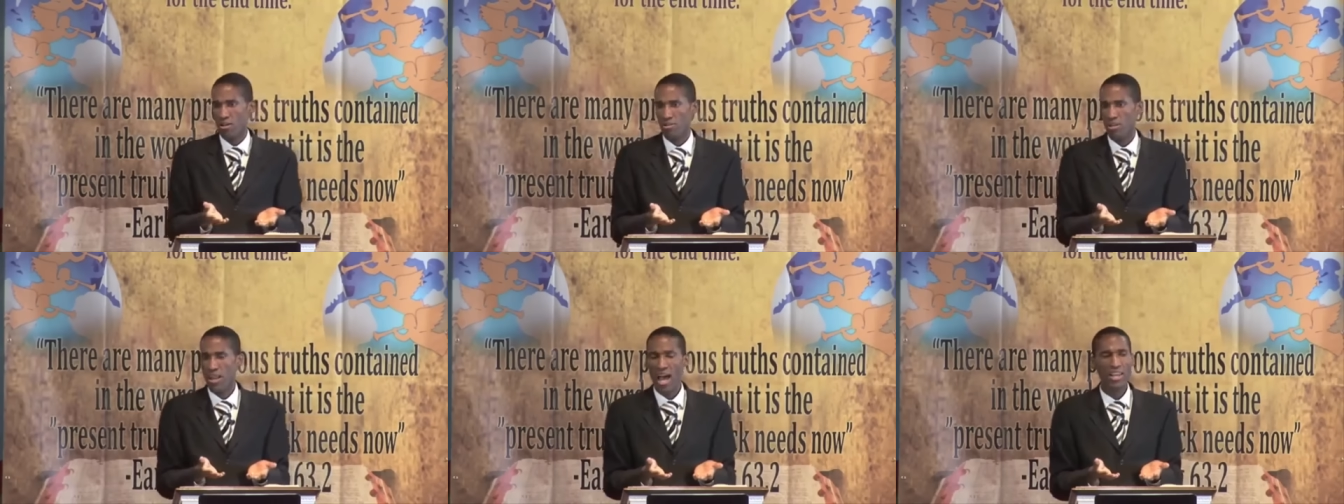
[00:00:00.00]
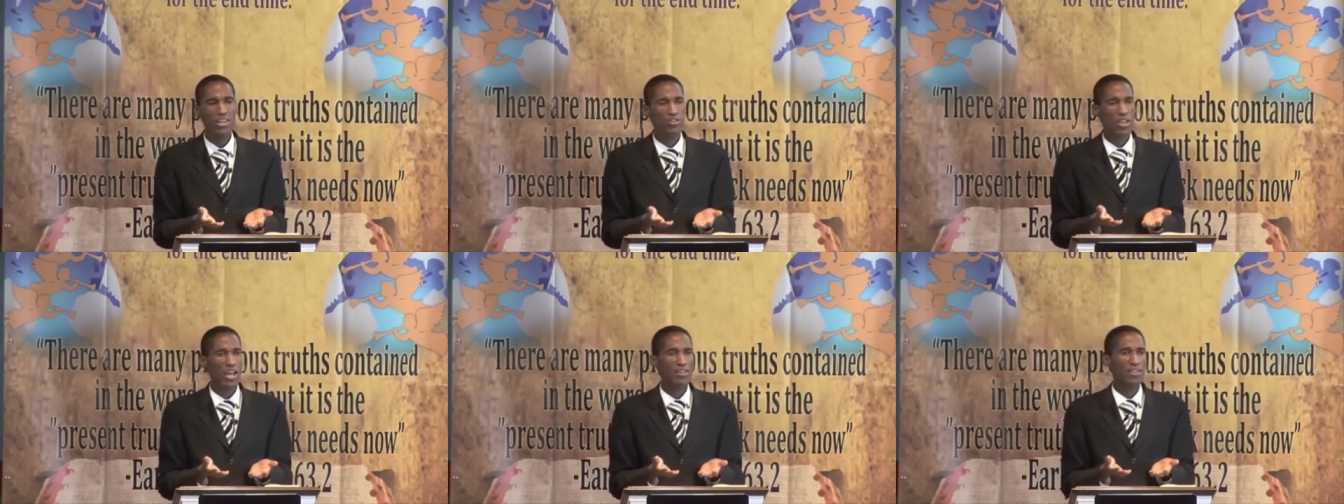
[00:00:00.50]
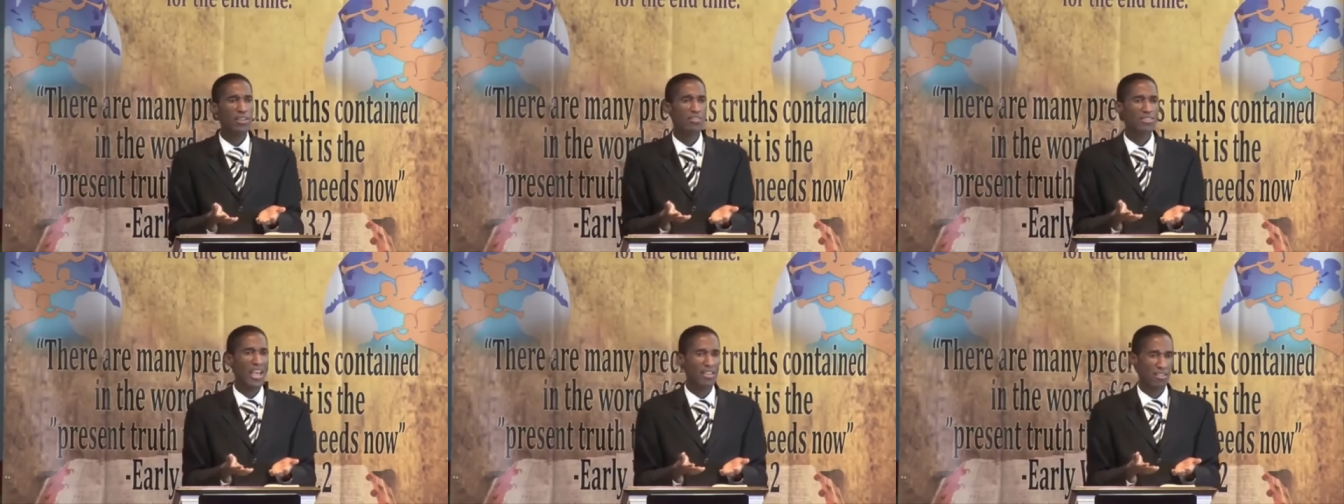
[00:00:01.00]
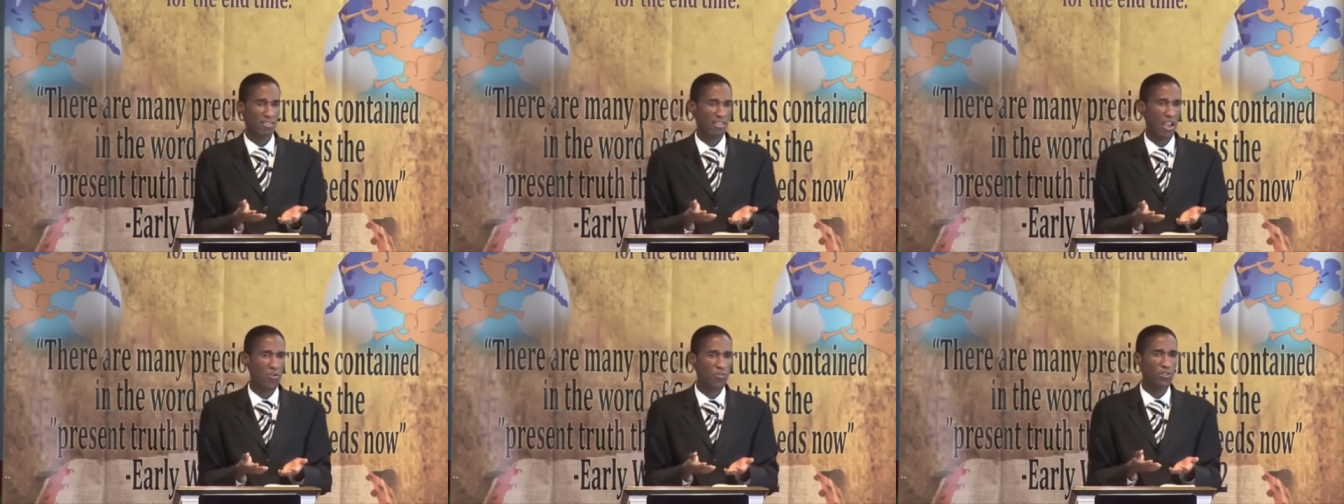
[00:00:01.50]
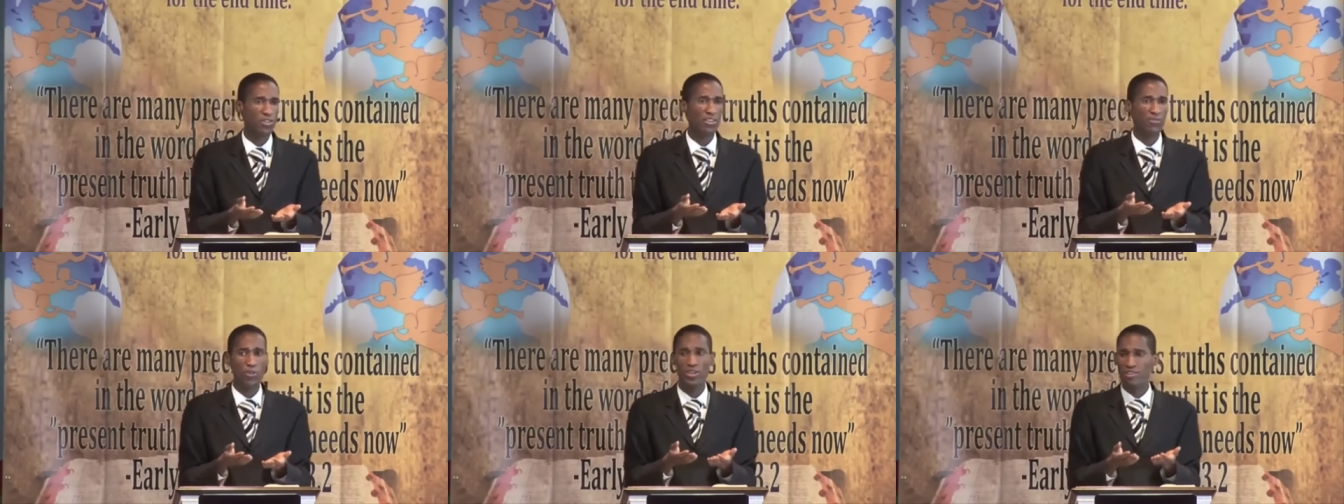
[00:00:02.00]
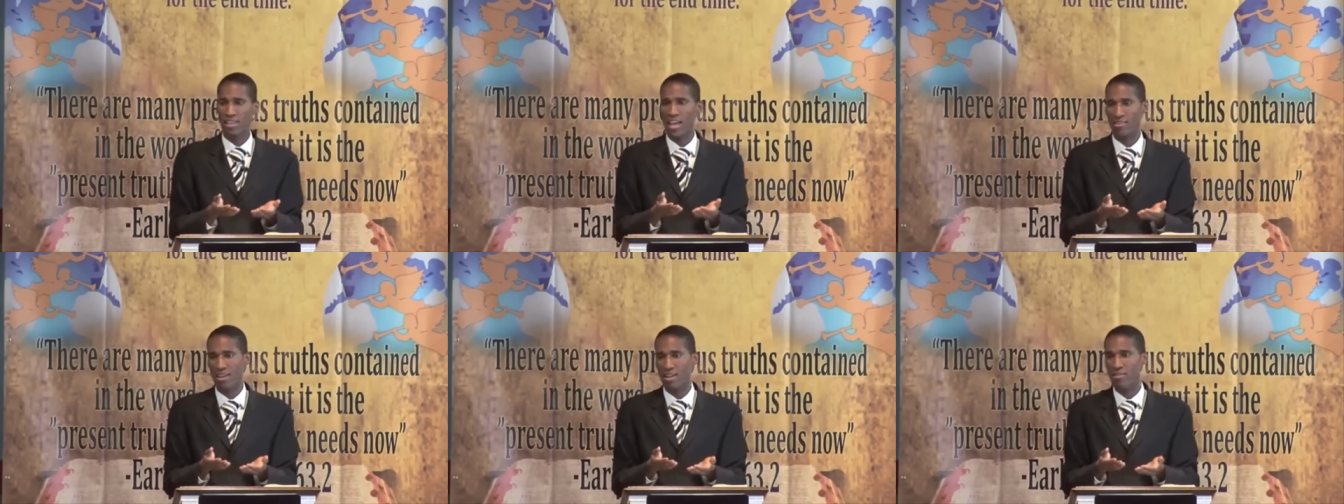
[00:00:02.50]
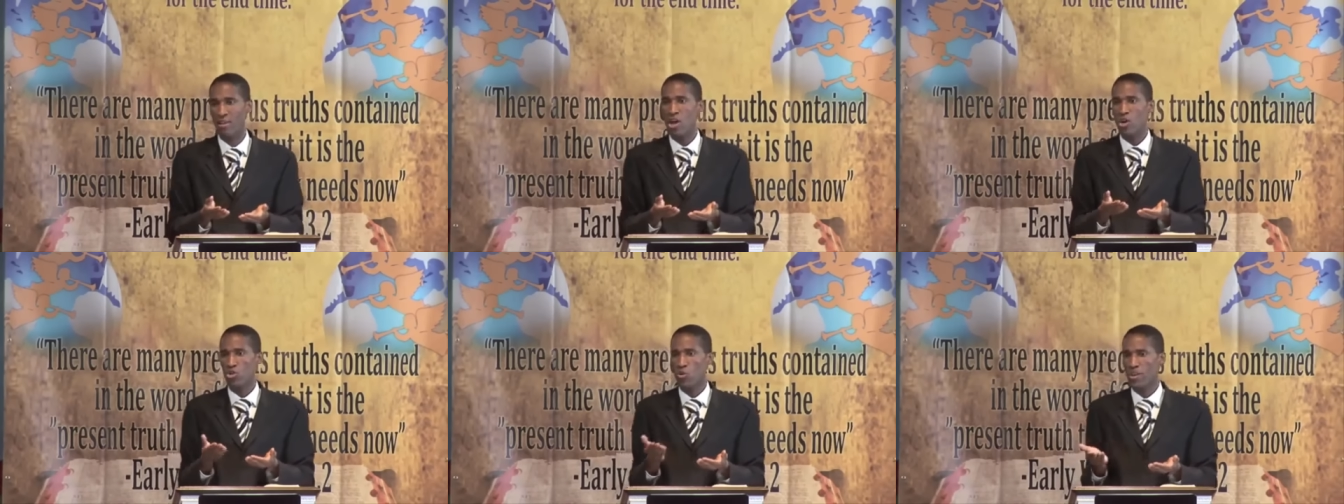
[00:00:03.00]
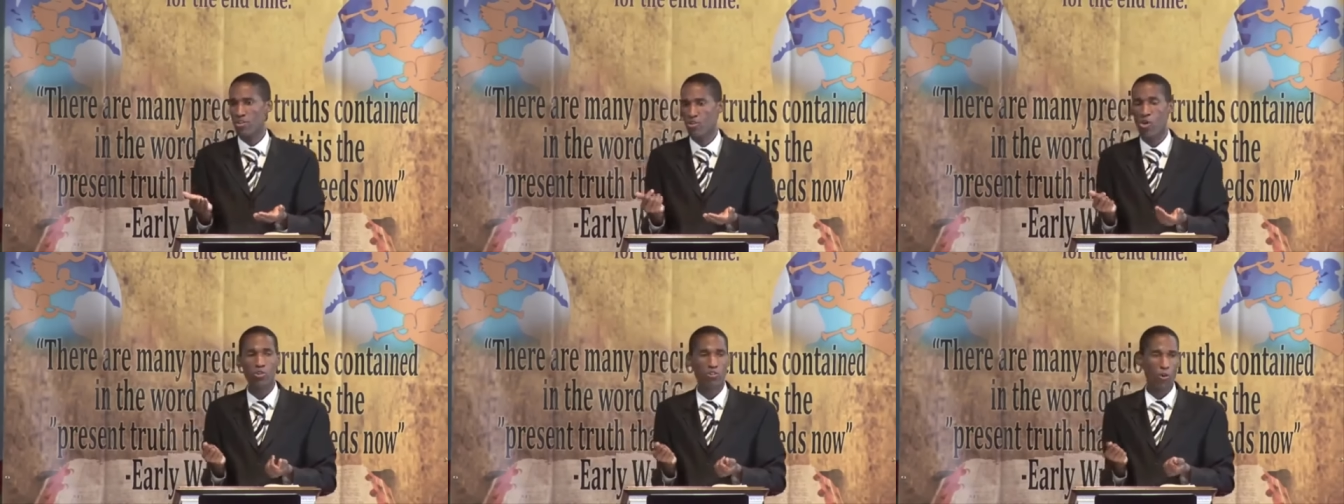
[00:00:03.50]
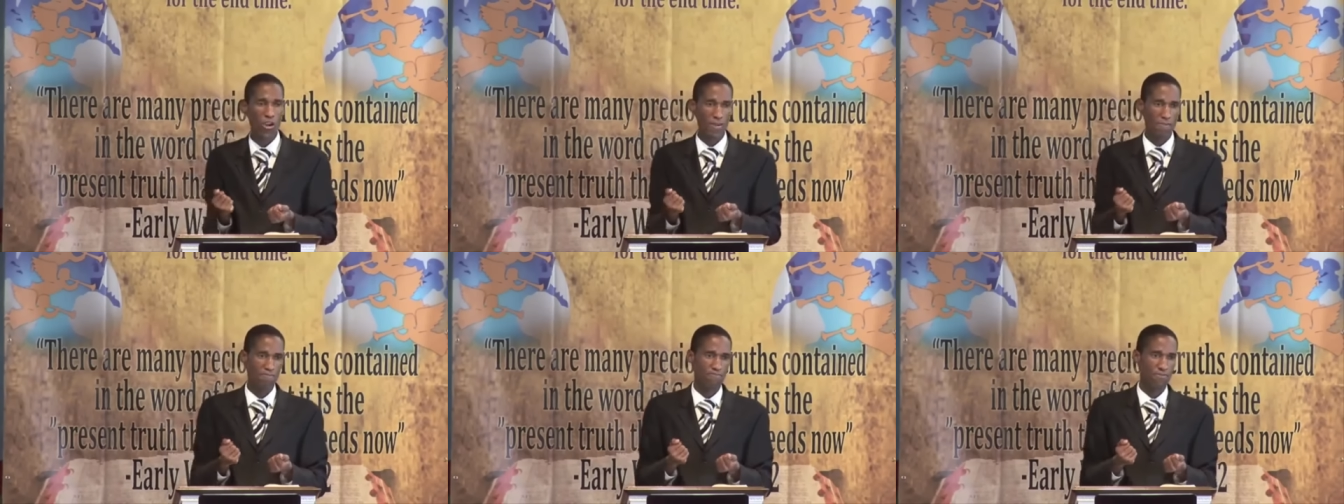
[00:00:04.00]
the knowledge that is necessary for, this, for these last days to reach souls for Him?